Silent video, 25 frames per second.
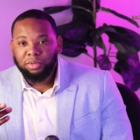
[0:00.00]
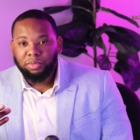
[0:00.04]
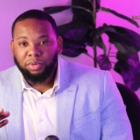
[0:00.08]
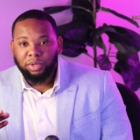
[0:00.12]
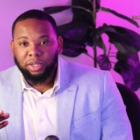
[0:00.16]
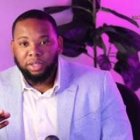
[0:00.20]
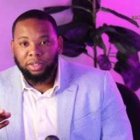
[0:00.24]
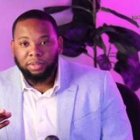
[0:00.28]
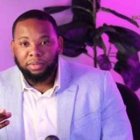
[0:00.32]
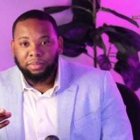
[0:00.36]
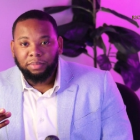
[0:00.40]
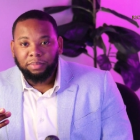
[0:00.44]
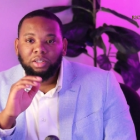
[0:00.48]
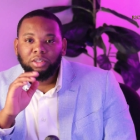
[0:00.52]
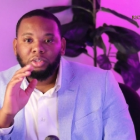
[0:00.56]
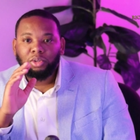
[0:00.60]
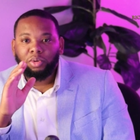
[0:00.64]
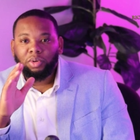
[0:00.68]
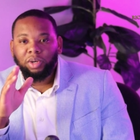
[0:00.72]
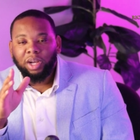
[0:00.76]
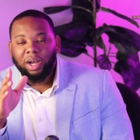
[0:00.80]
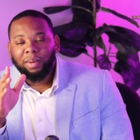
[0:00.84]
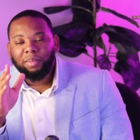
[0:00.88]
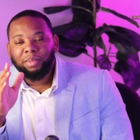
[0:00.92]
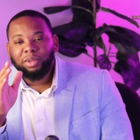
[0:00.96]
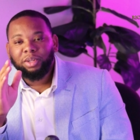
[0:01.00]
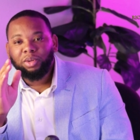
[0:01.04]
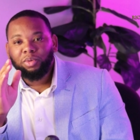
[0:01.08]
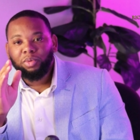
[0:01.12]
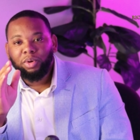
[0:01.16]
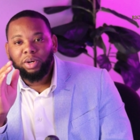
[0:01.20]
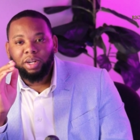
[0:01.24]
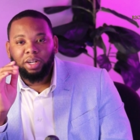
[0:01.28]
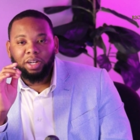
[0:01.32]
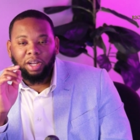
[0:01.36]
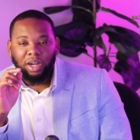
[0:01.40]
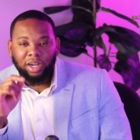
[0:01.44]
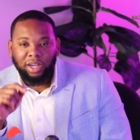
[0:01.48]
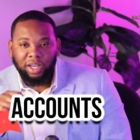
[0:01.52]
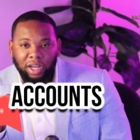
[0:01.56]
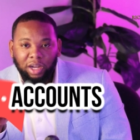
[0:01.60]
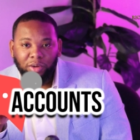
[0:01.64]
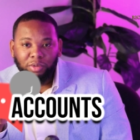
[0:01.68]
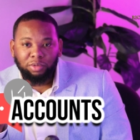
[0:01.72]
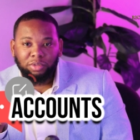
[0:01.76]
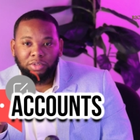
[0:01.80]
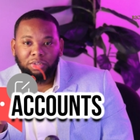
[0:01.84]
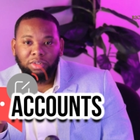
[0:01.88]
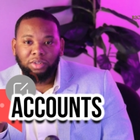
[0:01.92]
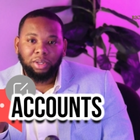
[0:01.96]
as well. So comment the word
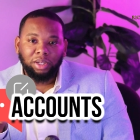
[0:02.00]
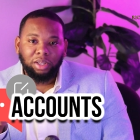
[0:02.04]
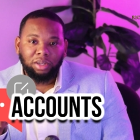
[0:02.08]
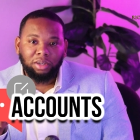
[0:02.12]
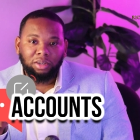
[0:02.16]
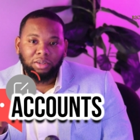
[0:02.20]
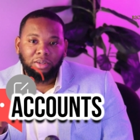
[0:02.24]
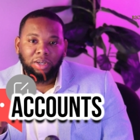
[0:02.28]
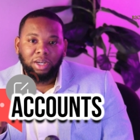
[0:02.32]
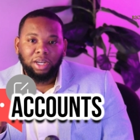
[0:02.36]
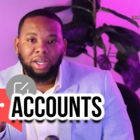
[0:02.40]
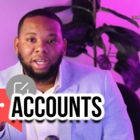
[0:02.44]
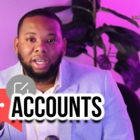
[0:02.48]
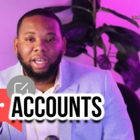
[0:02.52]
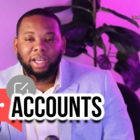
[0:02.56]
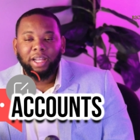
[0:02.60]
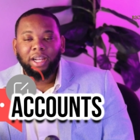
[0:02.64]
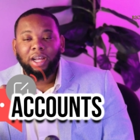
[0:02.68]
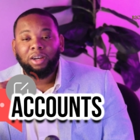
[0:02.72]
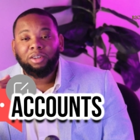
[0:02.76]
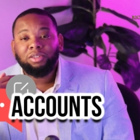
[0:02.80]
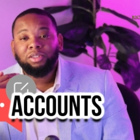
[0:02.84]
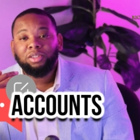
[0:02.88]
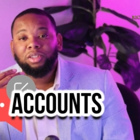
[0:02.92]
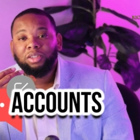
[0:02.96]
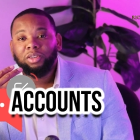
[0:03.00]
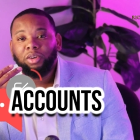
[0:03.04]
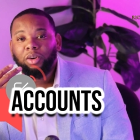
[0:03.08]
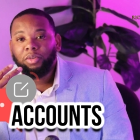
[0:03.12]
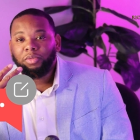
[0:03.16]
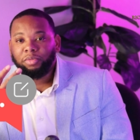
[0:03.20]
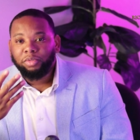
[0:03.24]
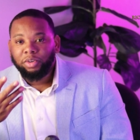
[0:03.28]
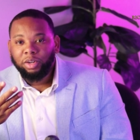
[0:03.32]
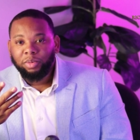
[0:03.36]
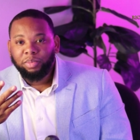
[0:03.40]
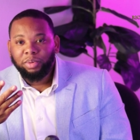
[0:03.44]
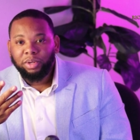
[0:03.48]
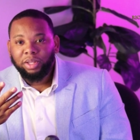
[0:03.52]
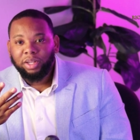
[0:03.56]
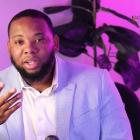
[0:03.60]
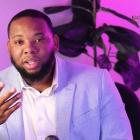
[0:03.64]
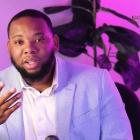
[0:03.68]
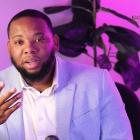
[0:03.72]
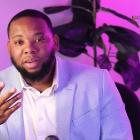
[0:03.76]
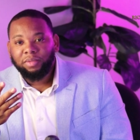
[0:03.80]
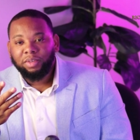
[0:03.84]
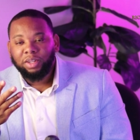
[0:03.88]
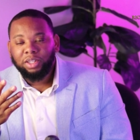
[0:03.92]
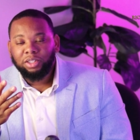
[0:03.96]
accounts below, and I'll send you a free
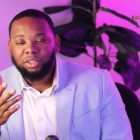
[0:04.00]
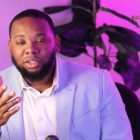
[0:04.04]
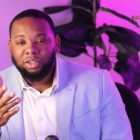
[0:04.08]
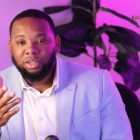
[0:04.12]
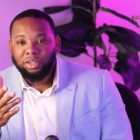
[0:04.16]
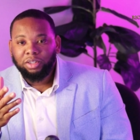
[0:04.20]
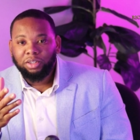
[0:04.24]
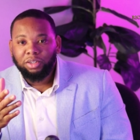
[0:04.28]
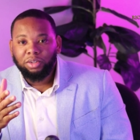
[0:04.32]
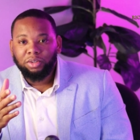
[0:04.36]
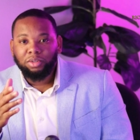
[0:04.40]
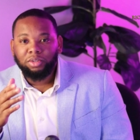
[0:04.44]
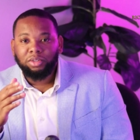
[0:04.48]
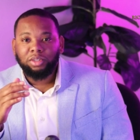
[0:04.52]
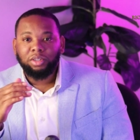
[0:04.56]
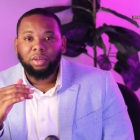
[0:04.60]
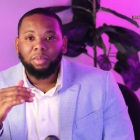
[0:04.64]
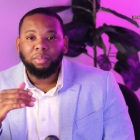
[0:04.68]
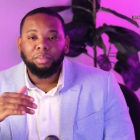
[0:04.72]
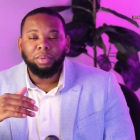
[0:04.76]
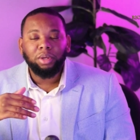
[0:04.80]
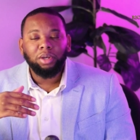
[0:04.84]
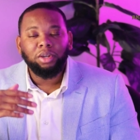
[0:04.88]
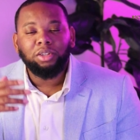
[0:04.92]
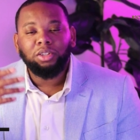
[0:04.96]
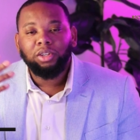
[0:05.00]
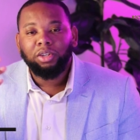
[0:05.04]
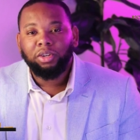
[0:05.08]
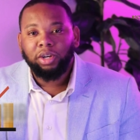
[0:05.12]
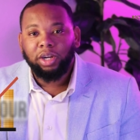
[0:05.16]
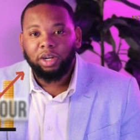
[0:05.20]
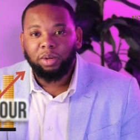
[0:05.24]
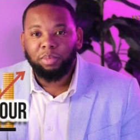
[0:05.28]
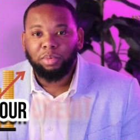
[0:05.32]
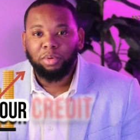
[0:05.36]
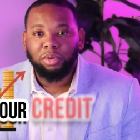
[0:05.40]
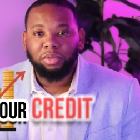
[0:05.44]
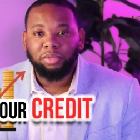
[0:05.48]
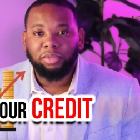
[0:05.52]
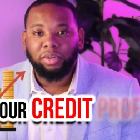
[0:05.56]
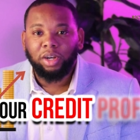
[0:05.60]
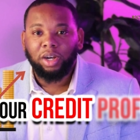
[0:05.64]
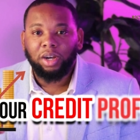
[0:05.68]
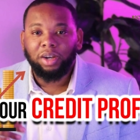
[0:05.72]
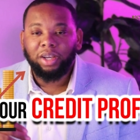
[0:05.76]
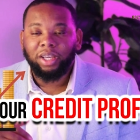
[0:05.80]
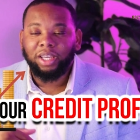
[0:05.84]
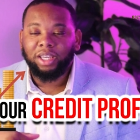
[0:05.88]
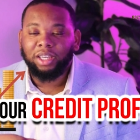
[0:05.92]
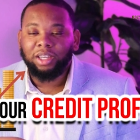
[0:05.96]
PDF that you can use to build your credit
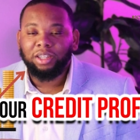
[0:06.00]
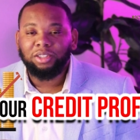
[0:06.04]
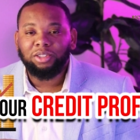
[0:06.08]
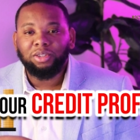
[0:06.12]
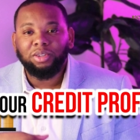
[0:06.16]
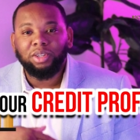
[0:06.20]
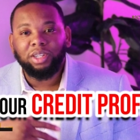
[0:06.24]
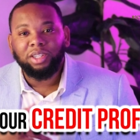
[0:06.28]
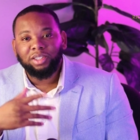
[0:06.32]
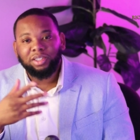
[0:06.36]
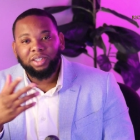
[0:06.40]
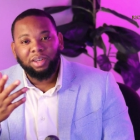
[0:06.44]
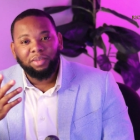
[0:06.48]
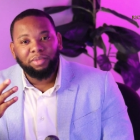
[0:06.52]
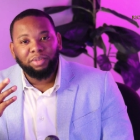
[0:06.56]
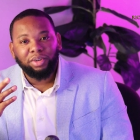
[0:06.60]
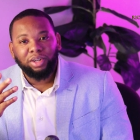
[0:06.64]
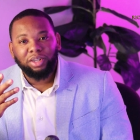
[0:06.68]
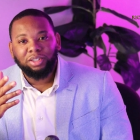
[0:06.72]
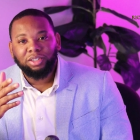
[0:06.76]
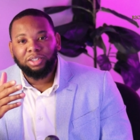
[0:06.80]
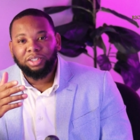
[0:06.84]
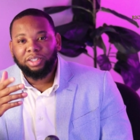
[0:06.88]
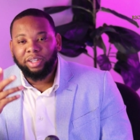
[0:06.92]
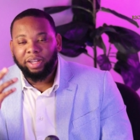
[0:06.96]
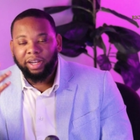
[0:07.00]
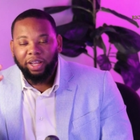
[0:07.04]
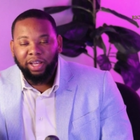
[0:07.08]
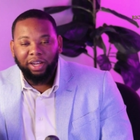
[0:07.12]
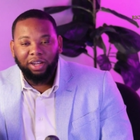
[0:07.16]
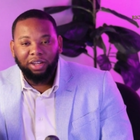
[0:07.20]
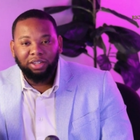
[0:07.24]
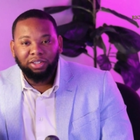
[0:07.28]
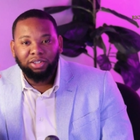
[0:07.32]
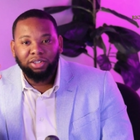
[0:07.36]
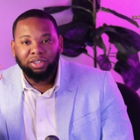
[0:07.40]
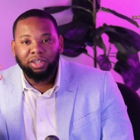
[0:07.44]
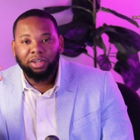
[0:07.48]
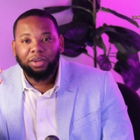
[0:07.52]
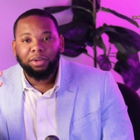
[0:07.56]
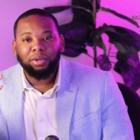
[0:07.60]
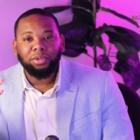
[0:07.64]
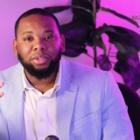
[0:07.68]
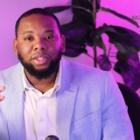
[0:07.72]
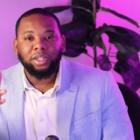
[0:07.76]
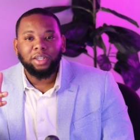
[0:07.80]
profile and get you in the 700s and 800s in no